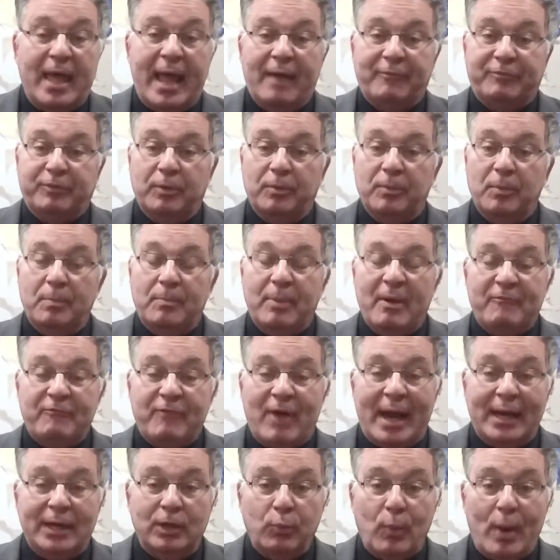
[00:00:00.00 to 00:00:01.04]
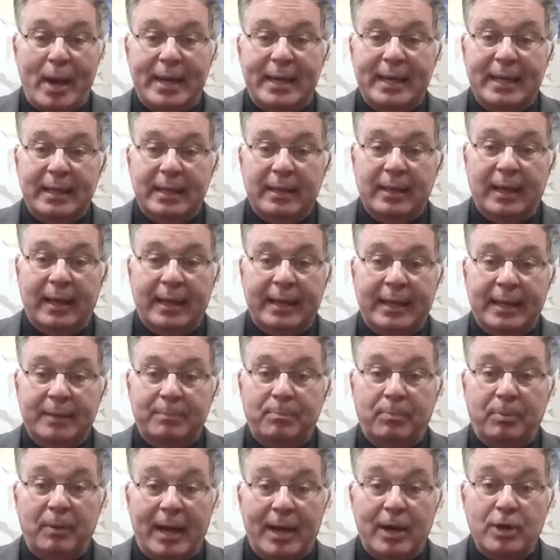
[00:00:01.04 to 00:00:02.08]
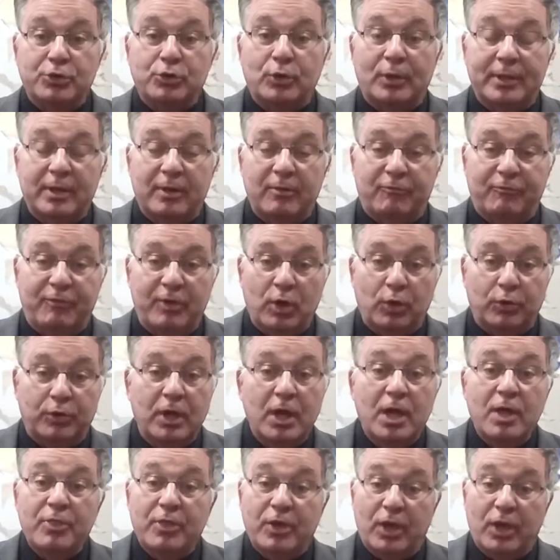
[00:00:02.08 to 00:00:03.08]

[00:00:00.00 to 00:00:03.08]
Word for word: They have to find a way to uh, get players onto the field.